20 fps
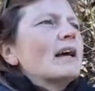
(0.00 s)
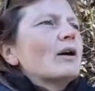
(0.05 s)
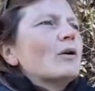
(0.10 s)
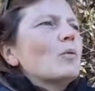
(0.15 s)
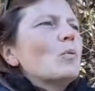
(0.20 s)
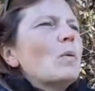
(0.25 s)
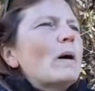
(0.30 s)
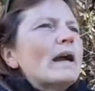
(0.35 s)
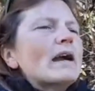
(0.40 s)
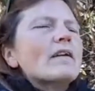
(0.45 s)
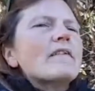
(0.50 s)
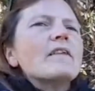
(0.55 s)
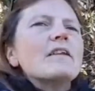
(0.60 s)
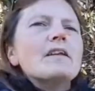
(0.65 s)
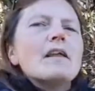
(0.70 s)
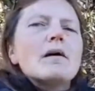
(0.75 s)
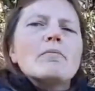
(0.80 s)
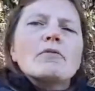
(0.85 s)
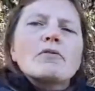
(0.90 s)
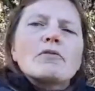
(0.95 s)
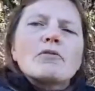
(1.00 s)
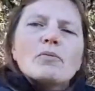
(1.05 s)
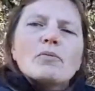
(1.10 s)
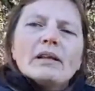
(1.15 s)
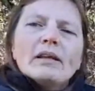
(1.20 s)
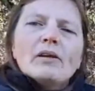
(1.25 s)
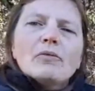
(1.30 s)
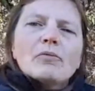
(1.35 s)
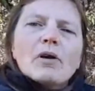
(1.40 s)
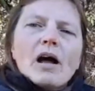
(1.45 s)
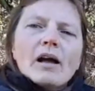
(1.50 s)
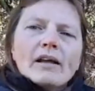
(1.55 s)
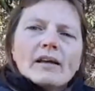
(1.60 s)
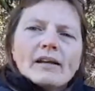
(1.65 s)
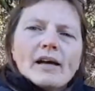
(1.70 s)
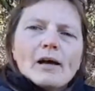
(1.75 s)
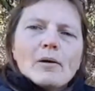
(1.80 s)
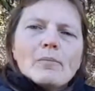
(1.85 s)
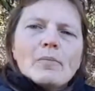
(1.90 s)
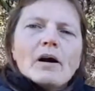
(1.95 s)
Where the numbers really rocket
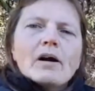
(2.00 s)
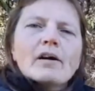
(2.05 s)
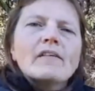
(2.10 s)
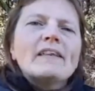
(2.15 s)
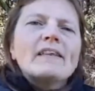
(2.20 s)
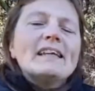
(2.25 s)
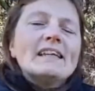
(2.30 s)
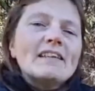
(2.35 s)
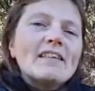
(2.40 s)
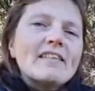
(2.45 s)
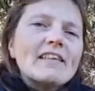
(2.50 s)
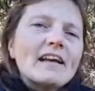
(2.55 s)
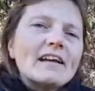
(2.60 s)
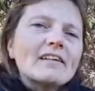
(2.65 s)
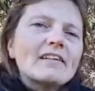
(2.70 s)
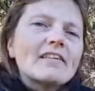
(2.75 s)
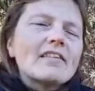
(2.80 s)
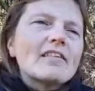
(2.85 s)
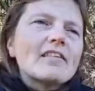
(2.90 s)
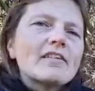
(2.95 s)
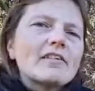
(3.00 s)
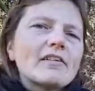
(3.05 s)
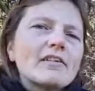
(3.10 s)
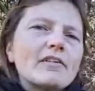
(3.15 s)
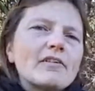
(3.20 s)
up are the insects.